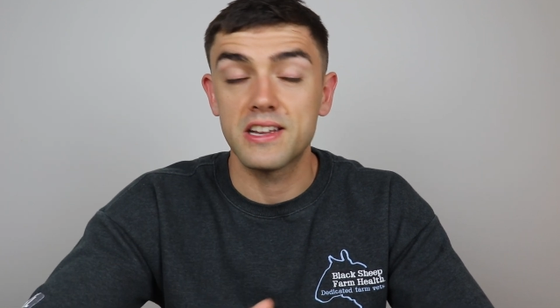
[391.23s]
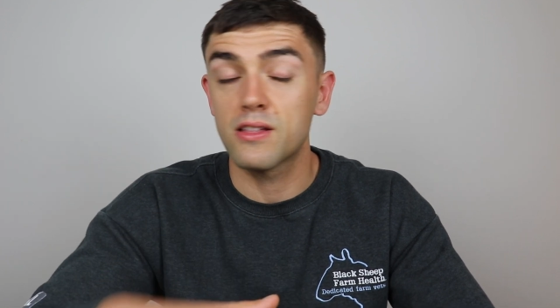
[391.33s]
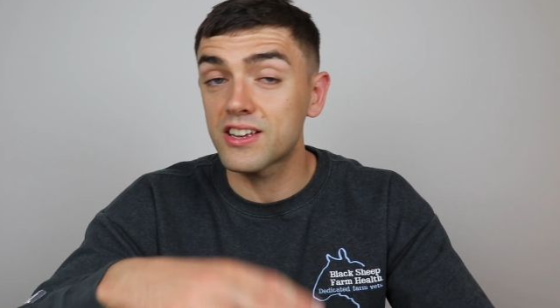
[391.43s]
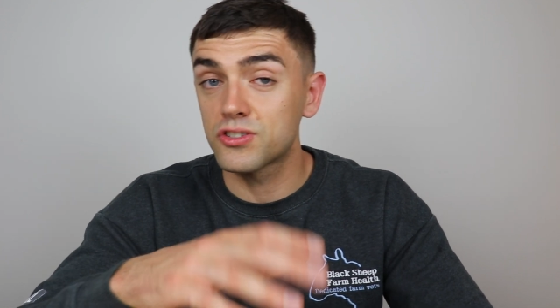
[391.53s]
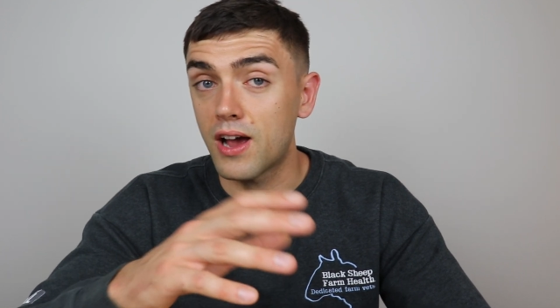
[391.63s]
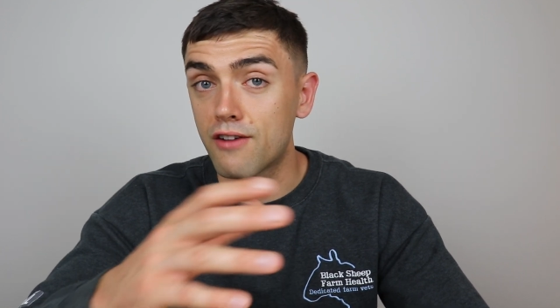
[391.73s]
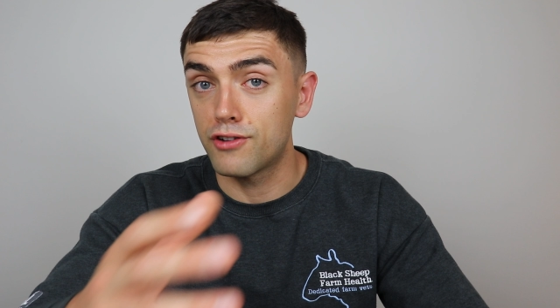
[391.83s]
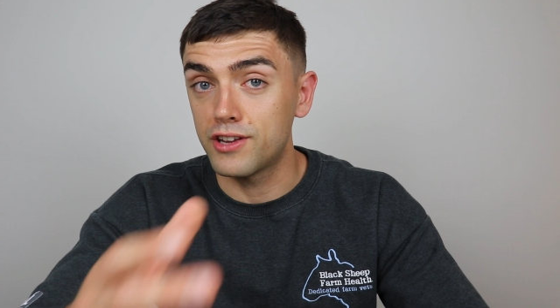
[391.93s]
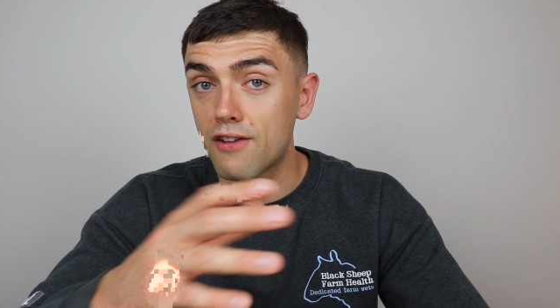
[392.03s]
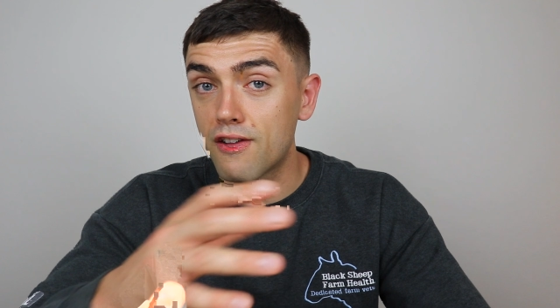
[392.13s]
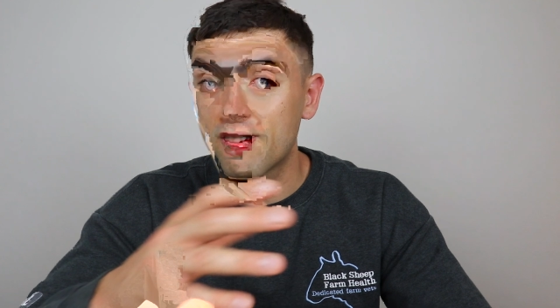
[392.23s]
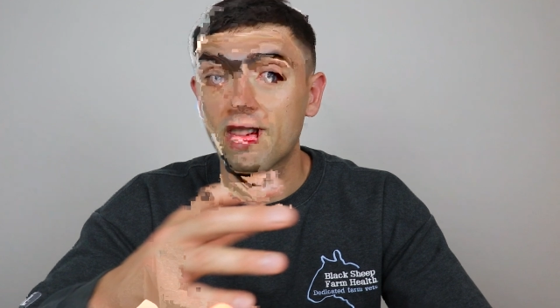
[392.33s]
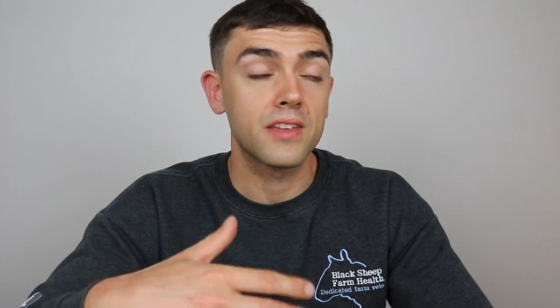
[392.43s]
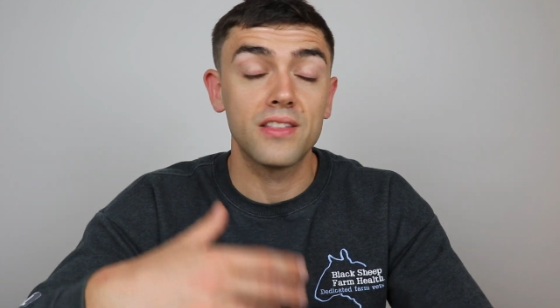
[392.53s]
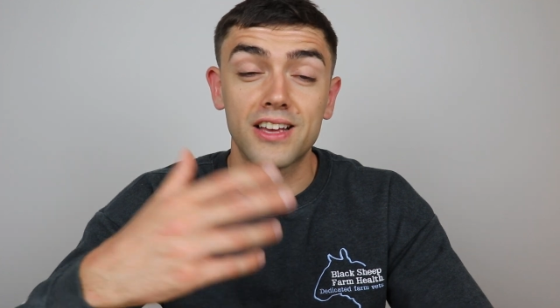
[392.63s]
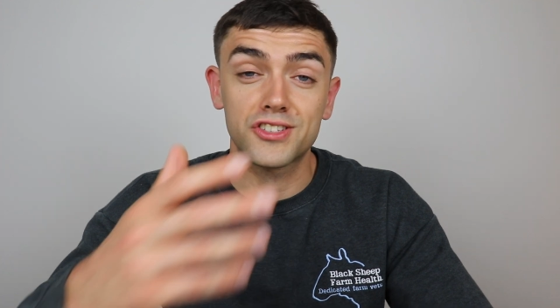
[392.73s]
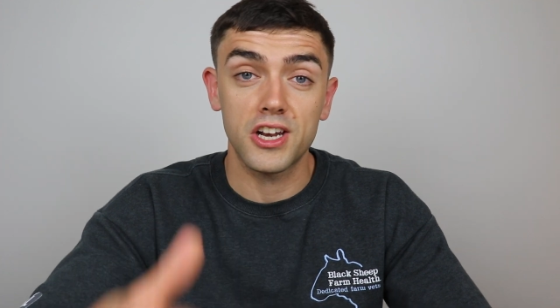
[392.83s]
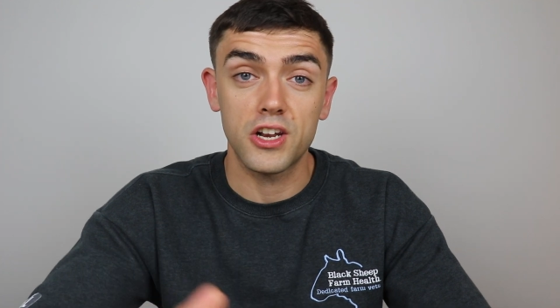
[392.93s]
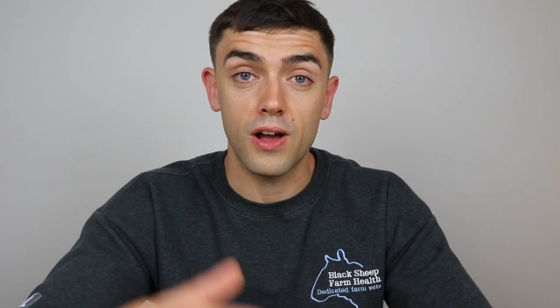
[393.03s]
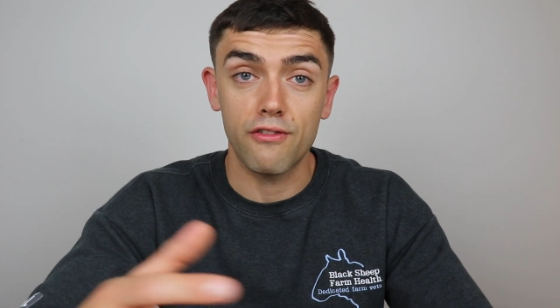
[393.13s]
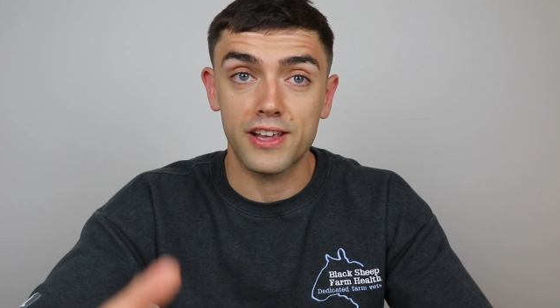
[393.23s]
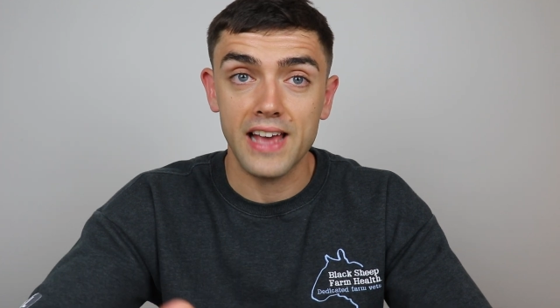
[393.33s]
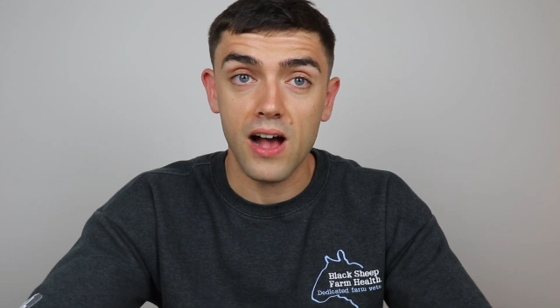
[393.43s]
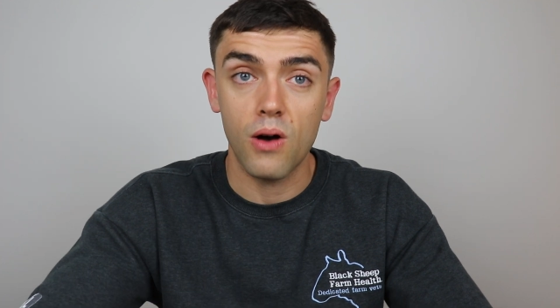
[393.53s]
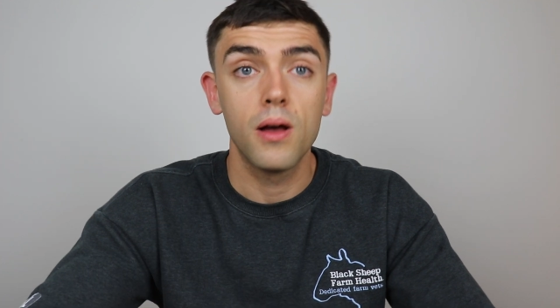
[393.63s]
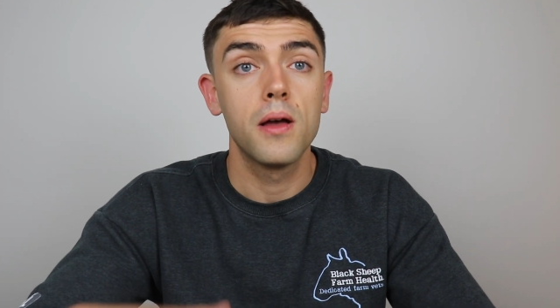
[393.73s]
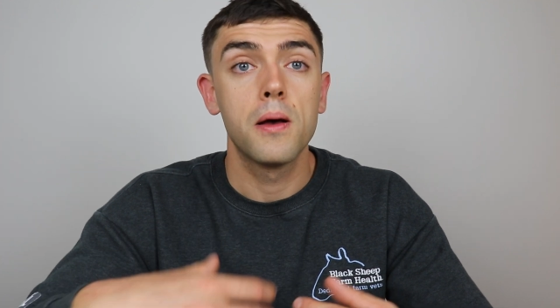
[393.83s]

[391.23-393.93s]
Now, that's not every year, that's certainly not every cow,